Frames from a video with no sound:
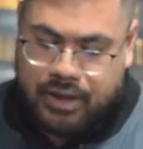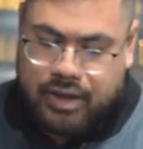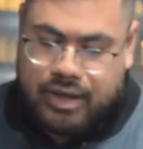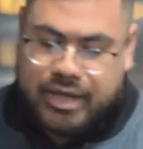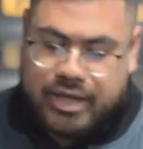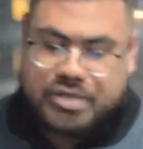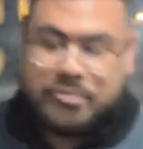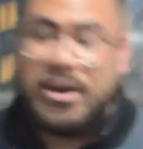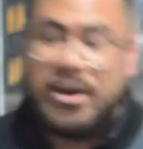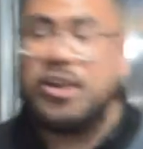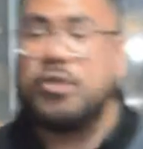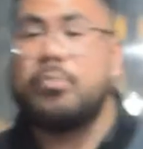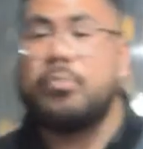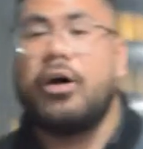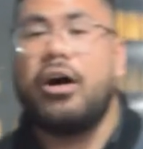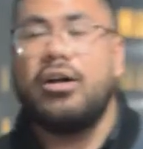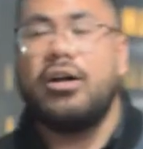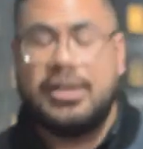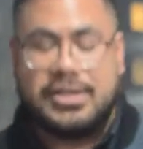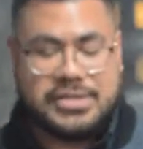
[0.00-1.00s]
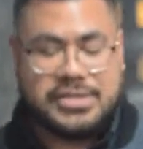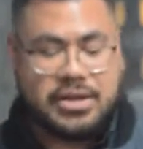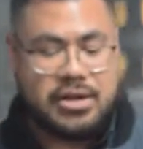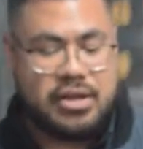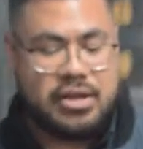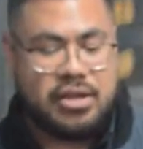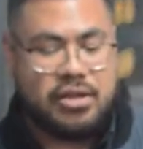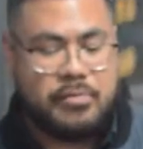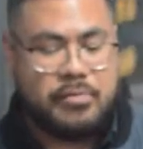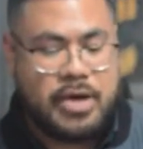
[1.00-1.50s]
So right here, Paul is
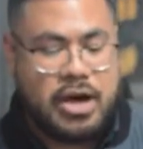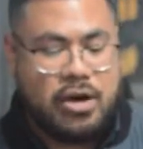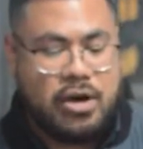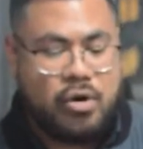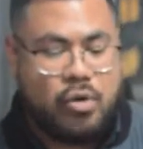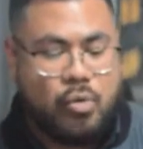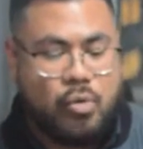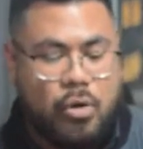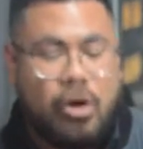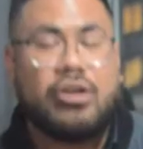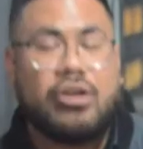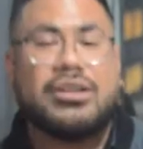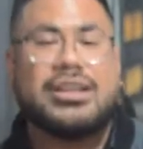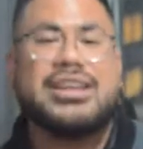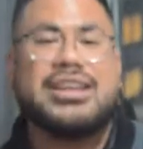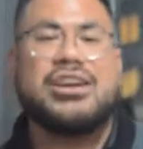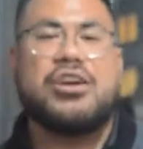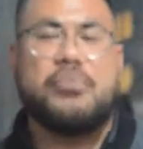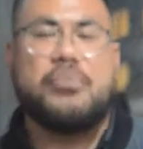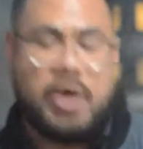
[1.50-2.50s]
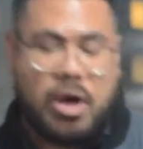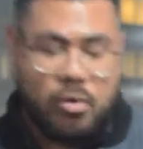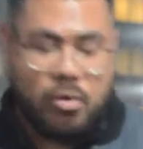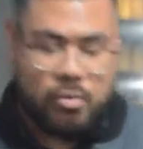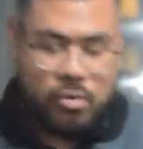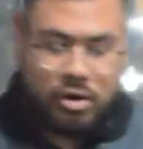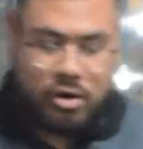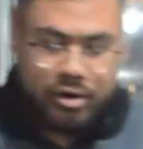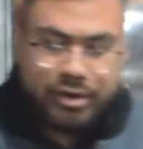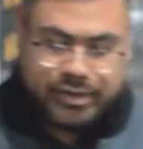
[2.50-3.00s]
talking about quarreling about
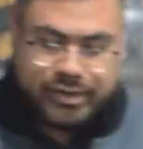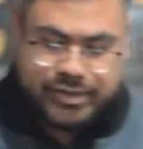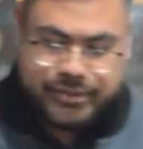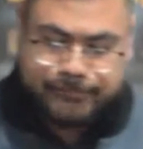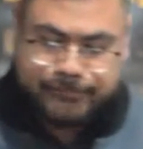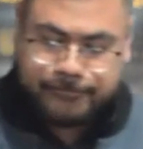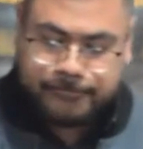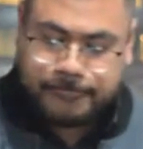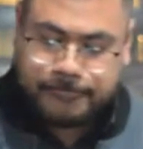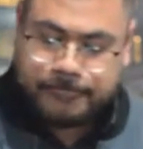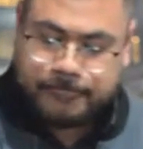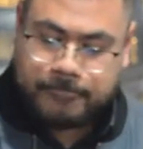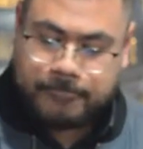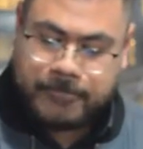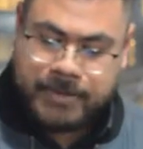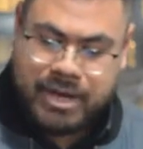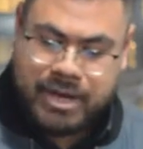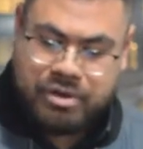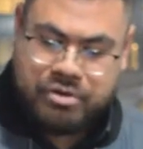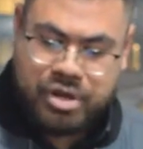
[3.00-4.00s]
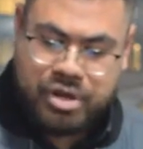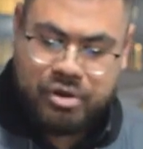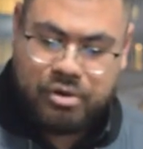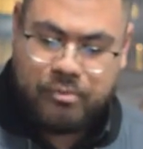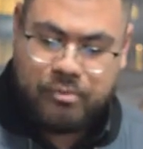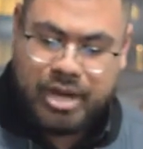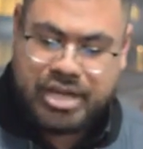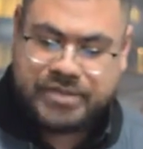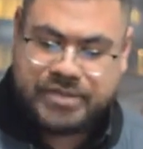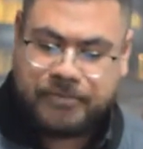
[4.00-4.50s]
words now you can
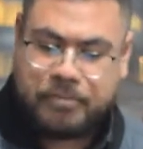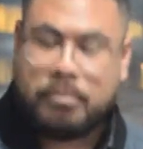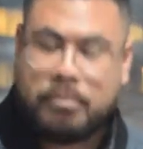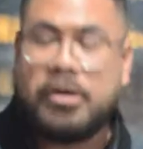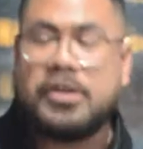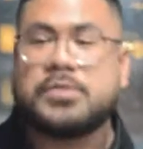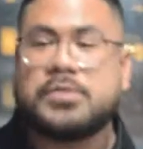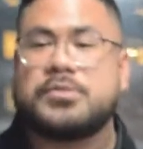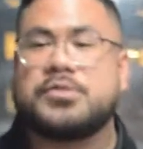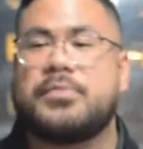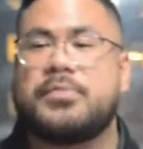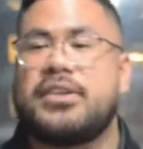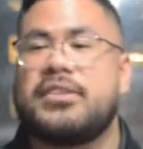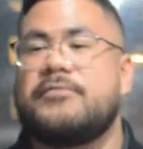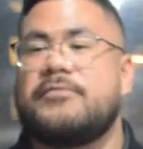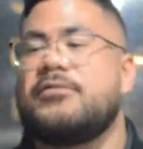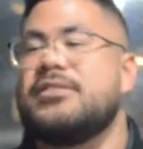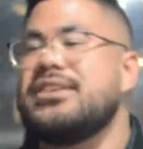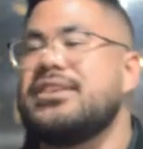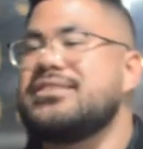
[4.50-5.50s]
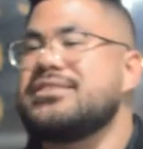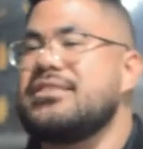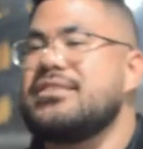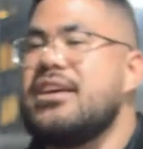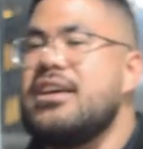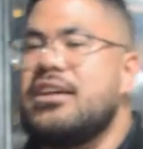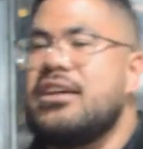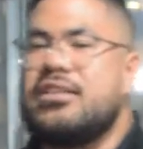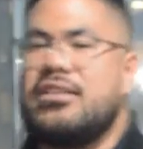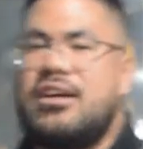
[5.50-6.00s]
imagine from Paul's perspective, while he's
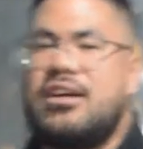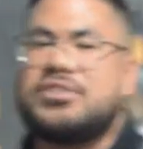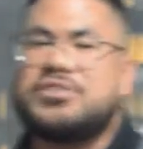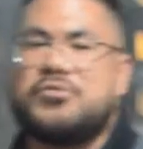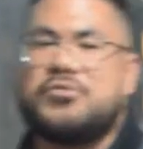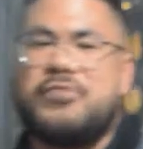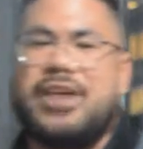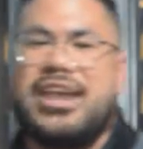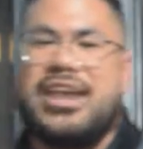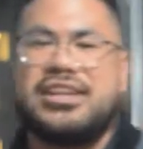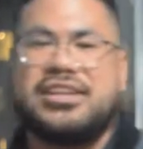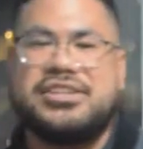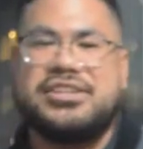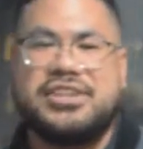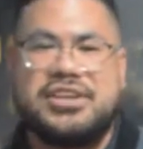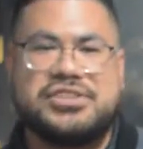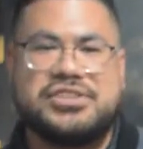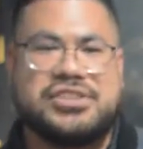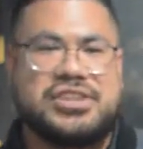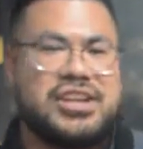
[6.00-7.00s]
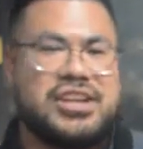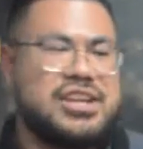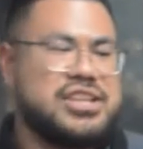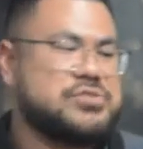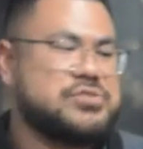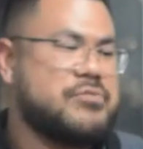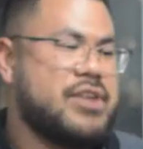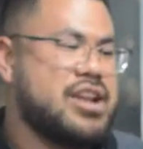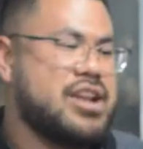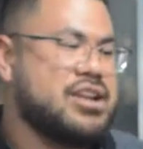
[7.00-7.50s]
locked away in a dungeon and he's
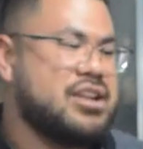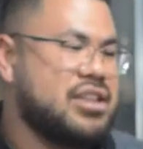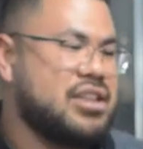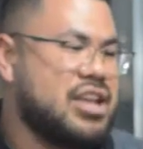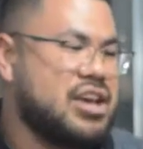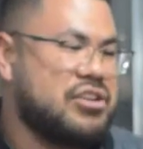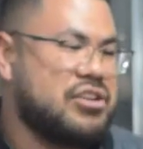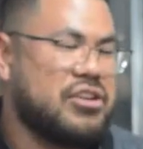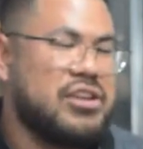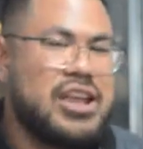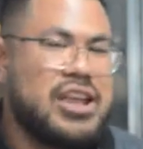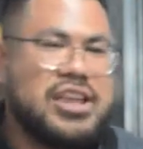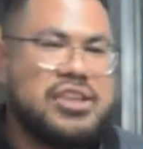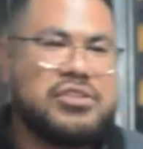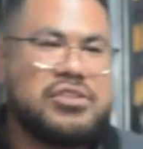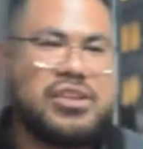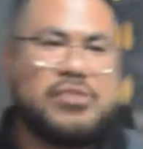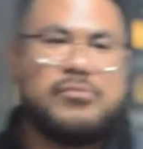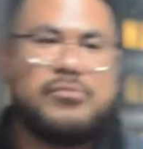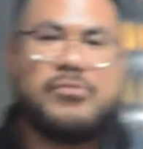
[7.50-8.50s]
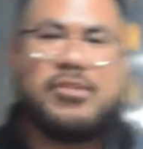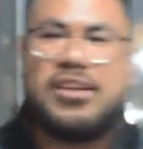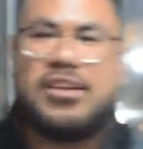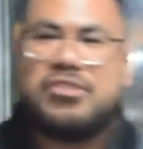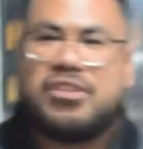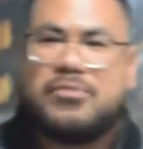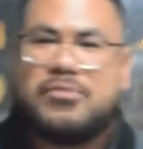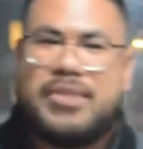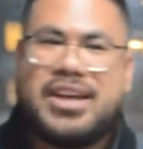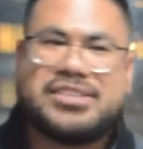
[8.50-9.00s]
writing a letter, you can you
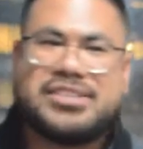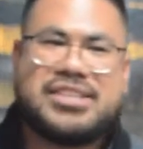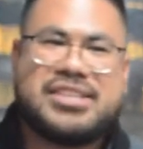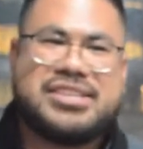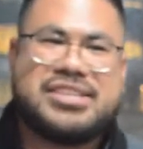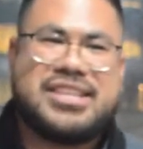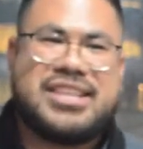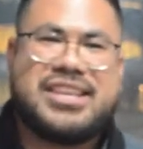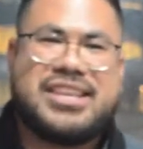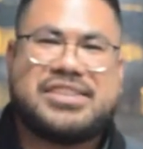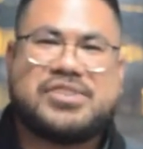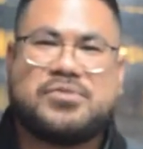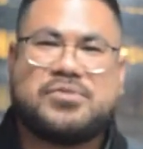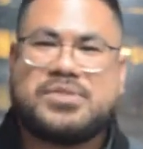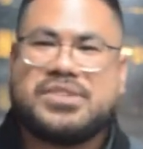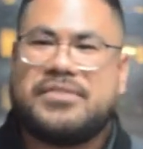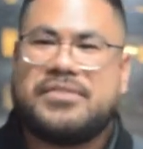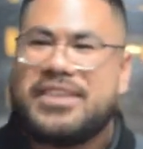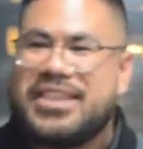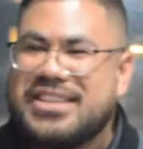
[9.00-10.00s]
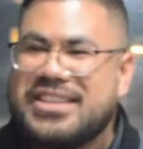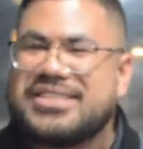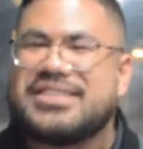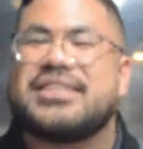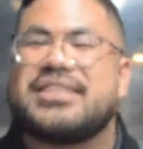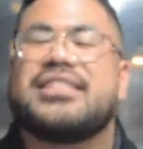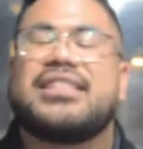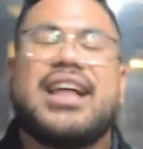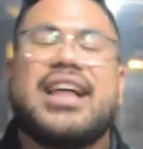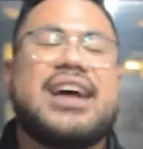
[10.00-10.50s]
can imagine he's thinking to himself like, "This is
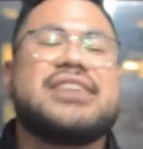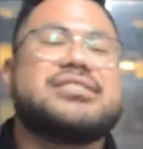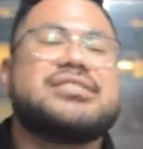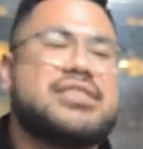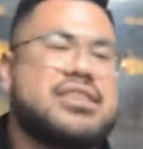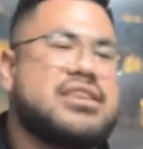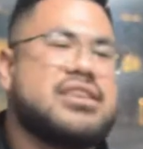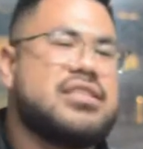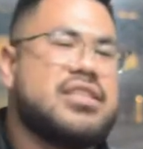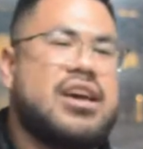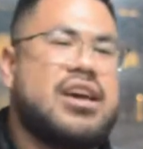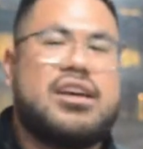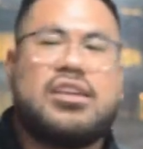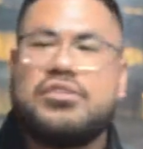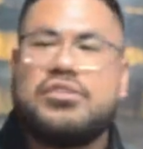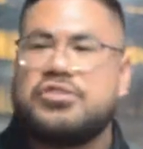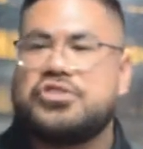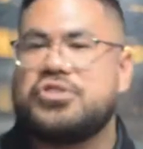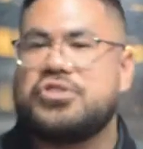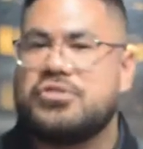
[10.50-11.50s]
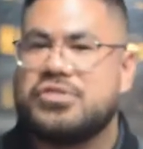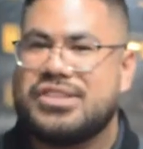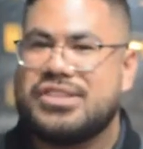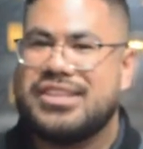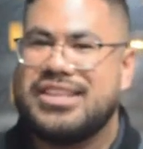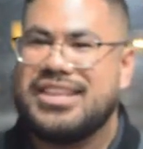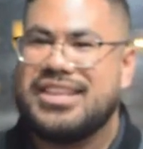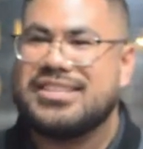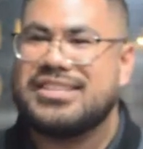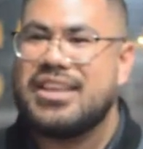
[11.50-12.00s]
the last thing that the church
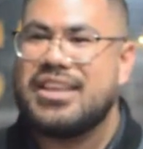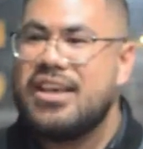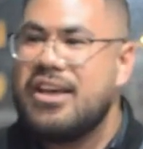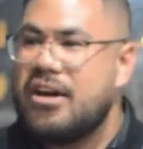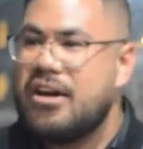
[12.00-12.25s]
needs.